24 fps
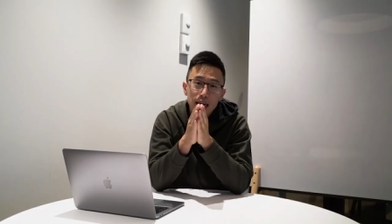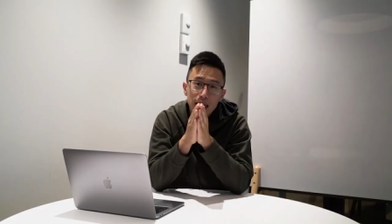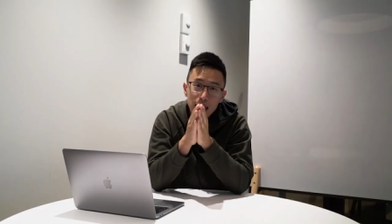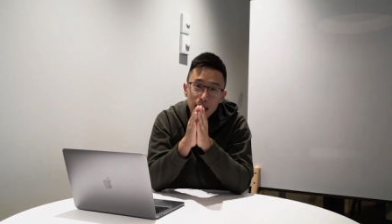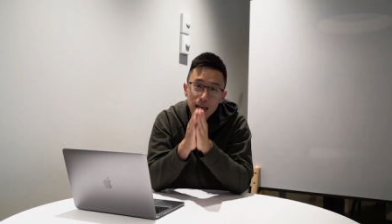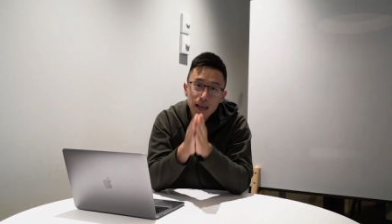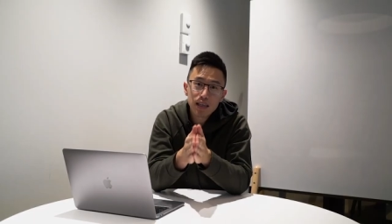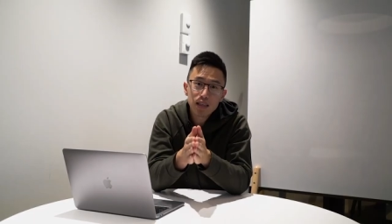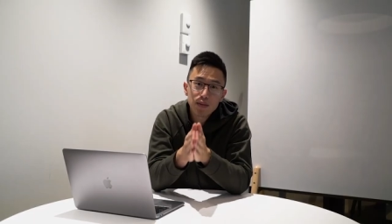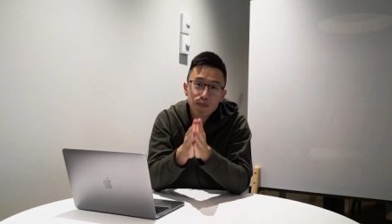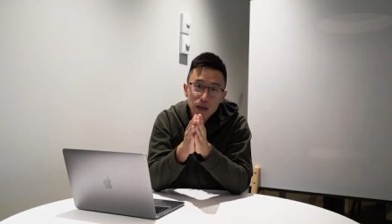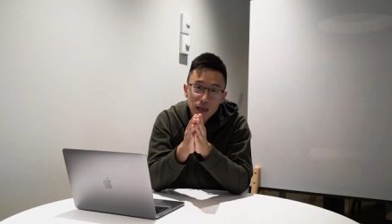
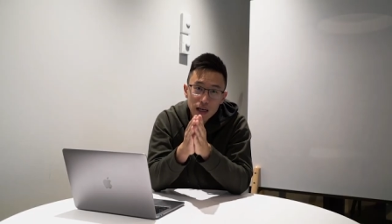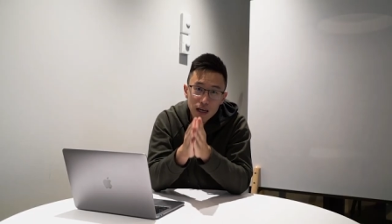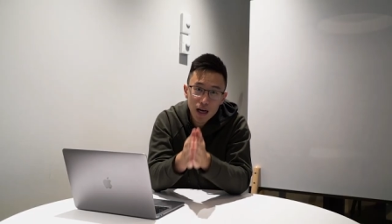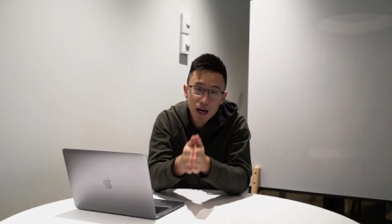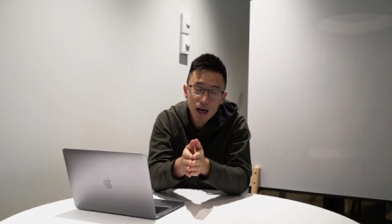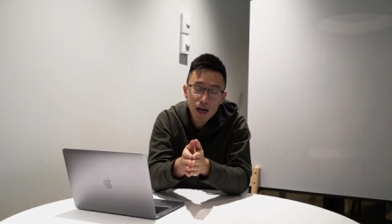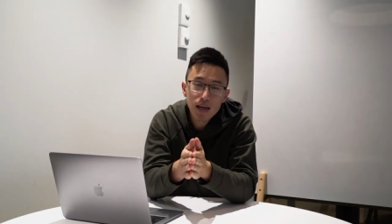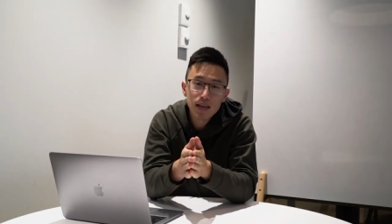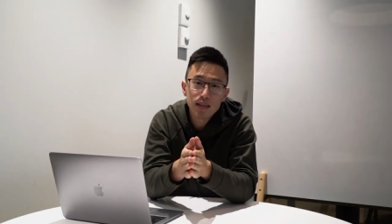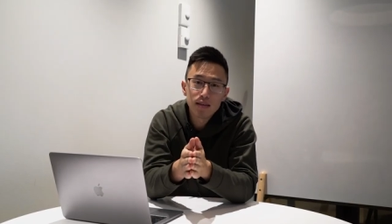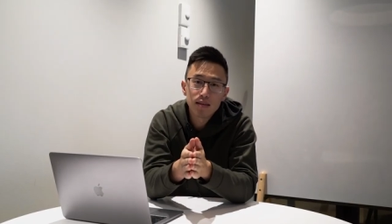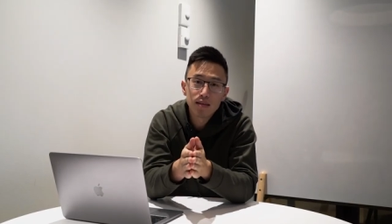It is
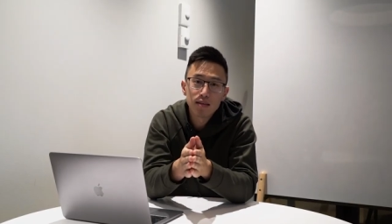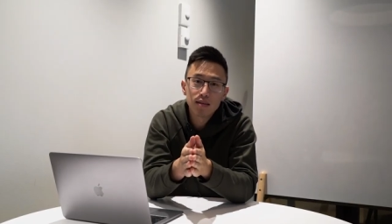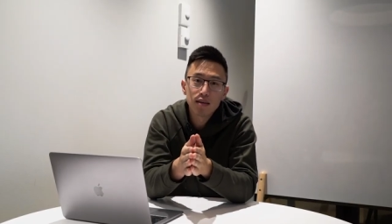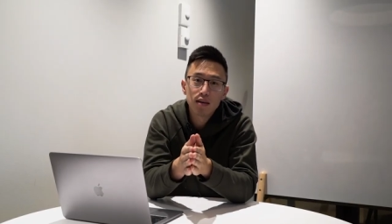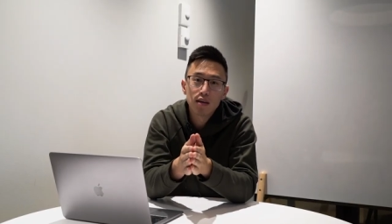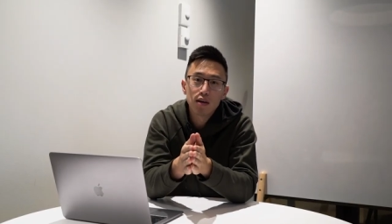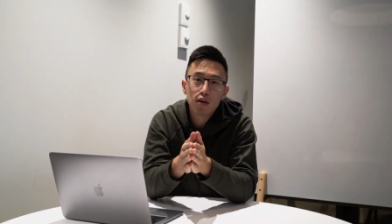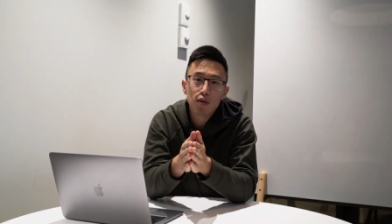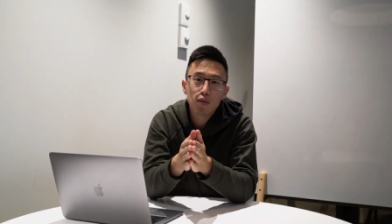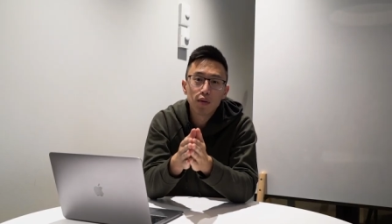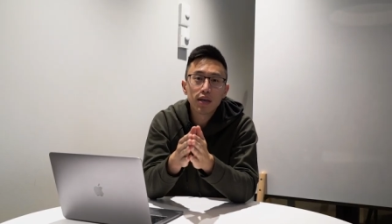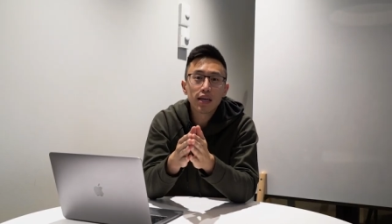because
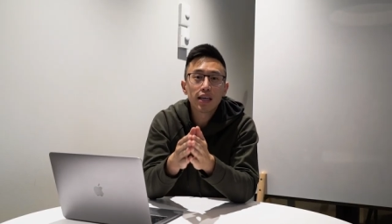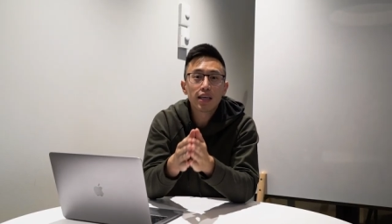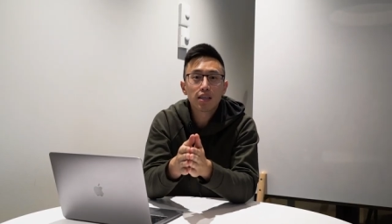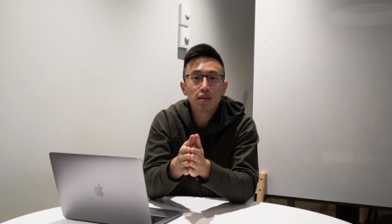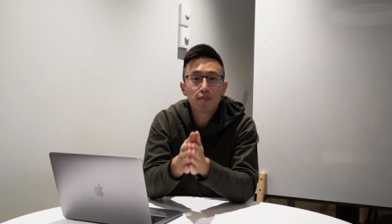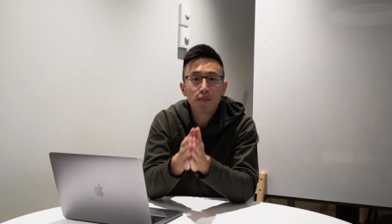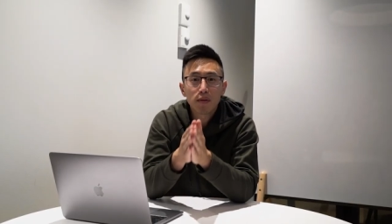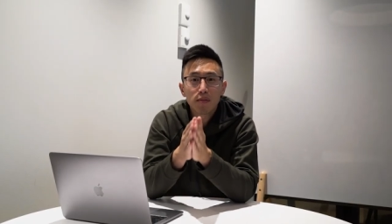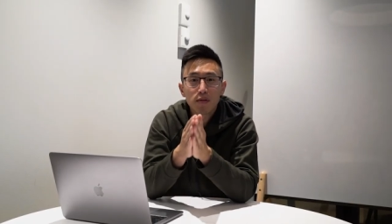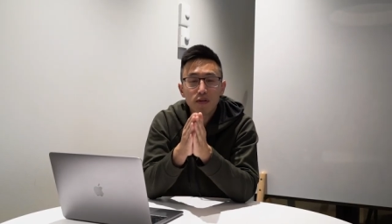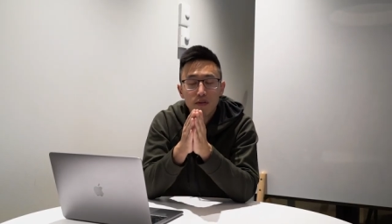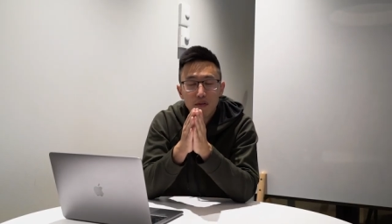we need
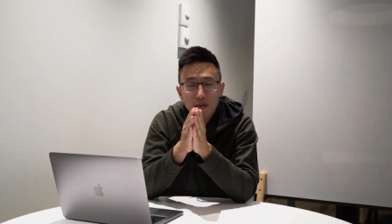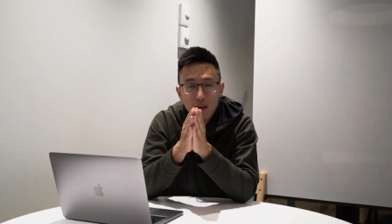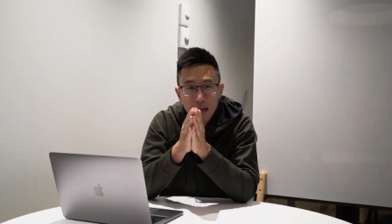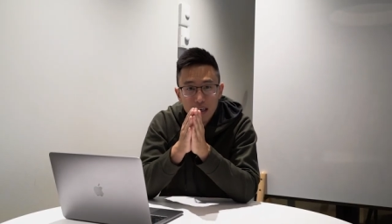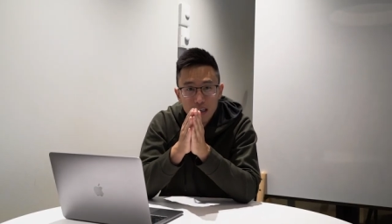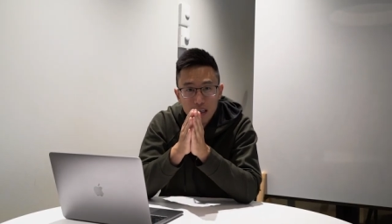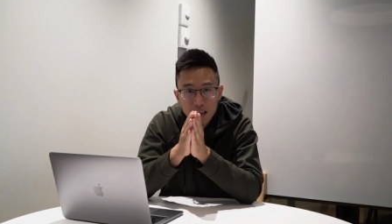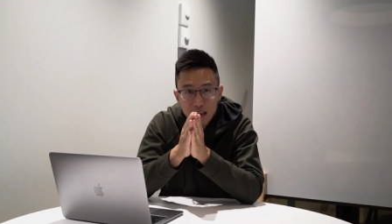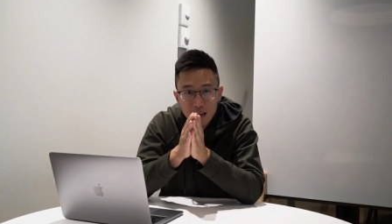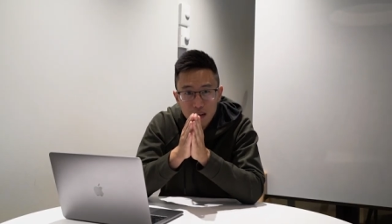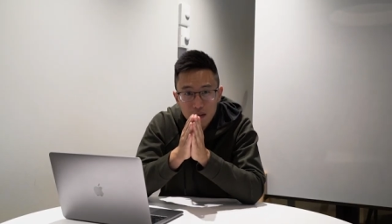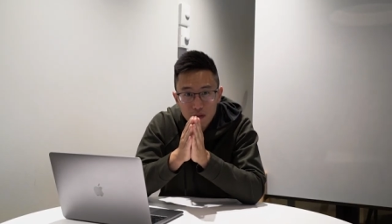to be able to
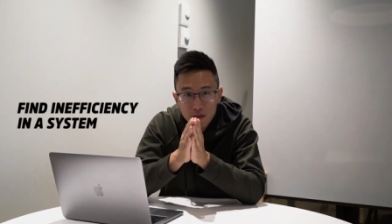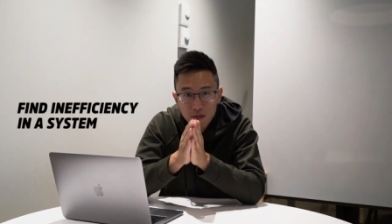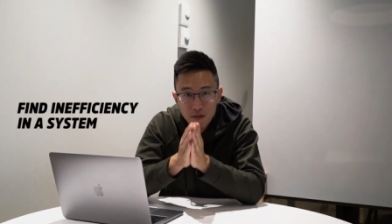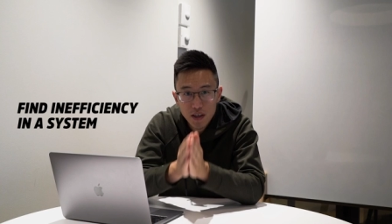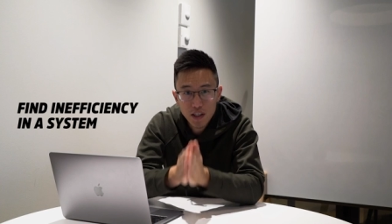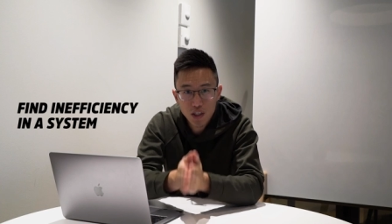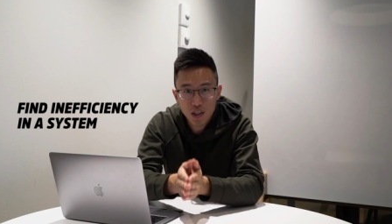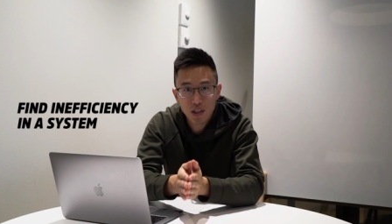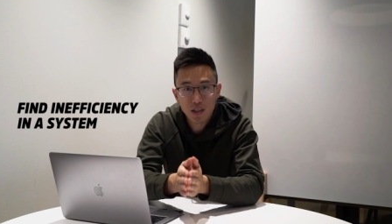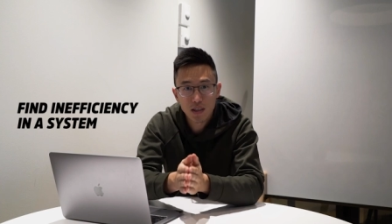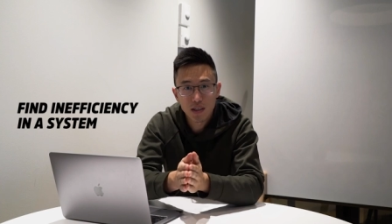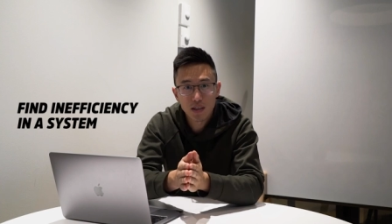find an
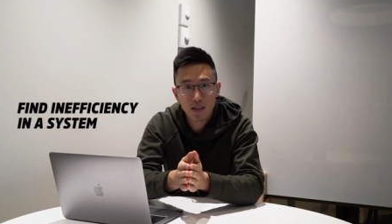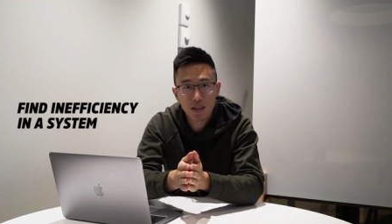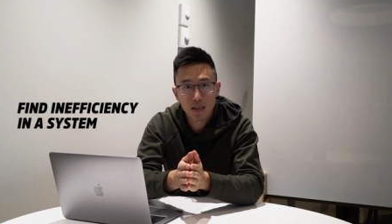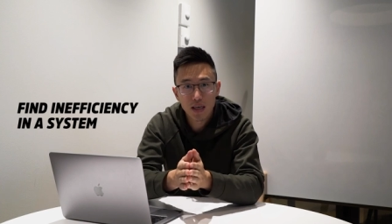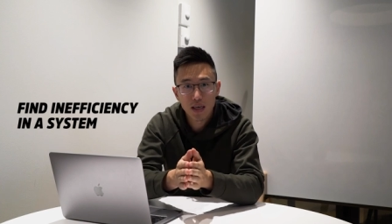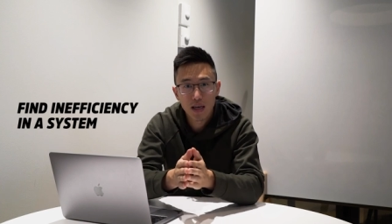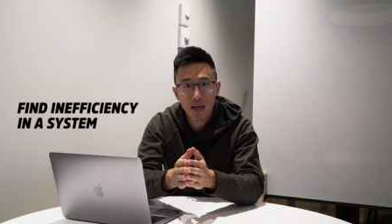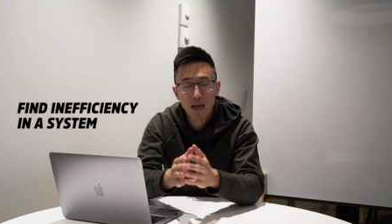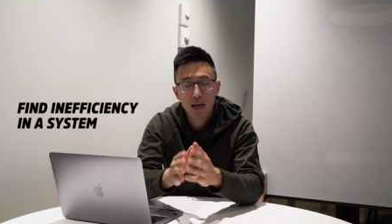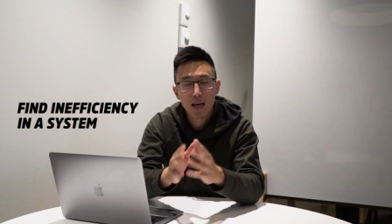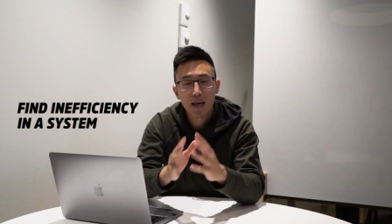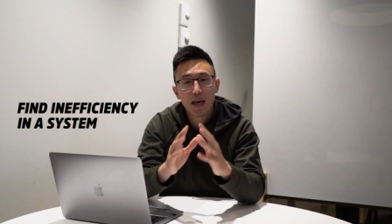
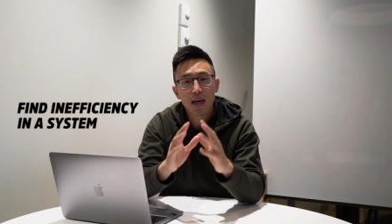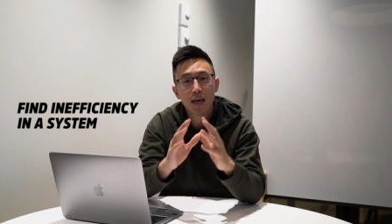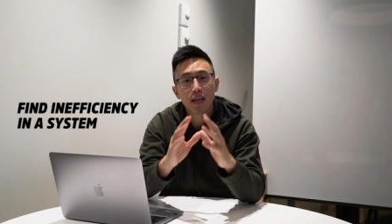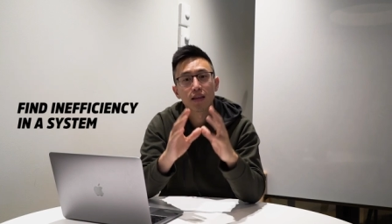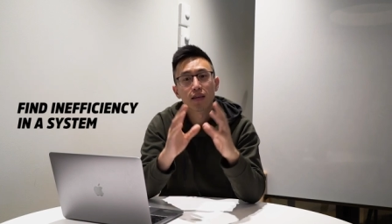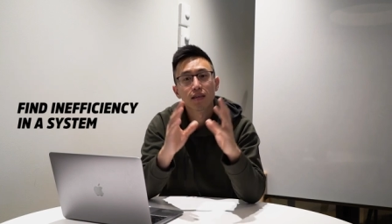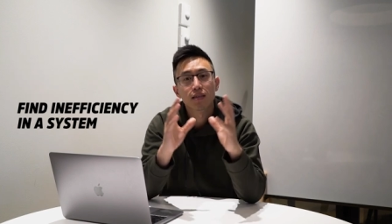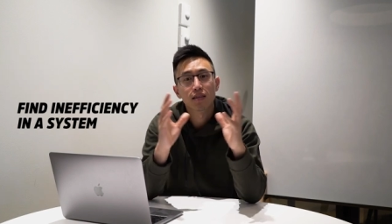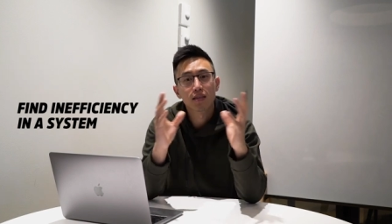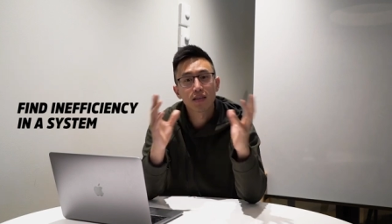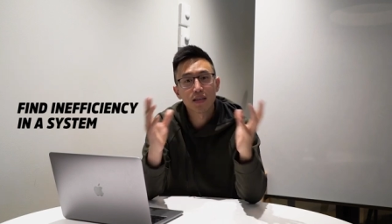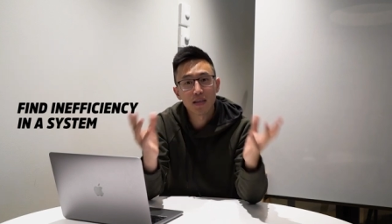efficiency in
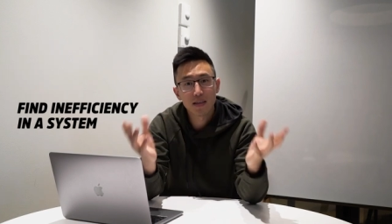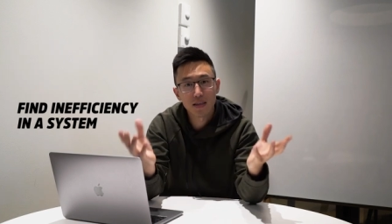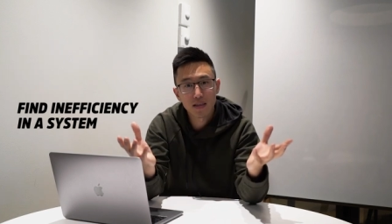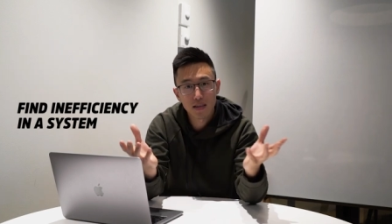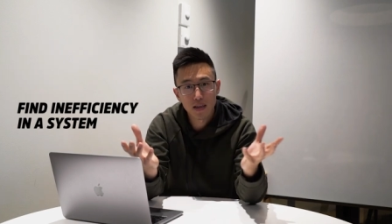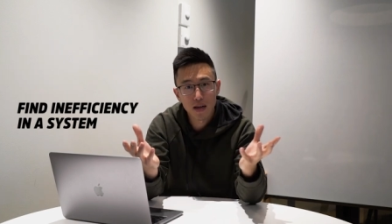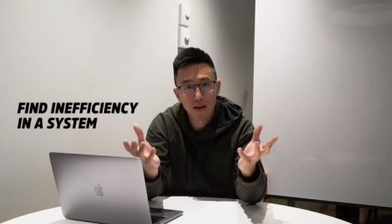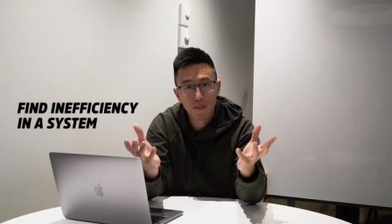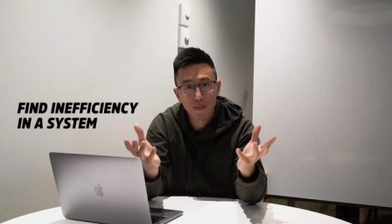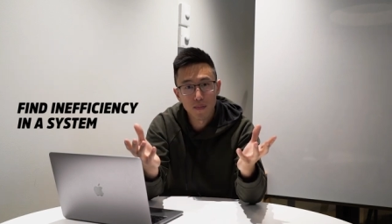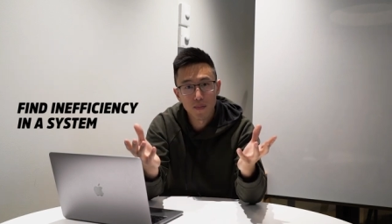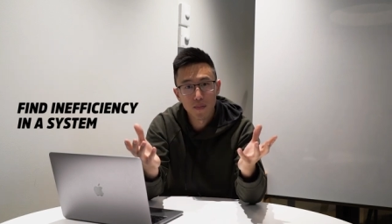the
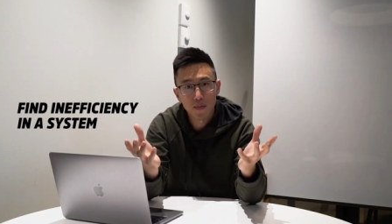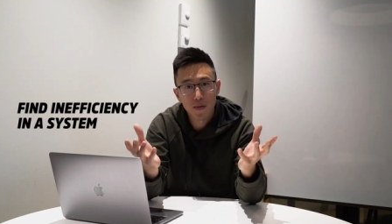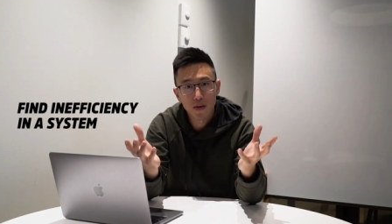system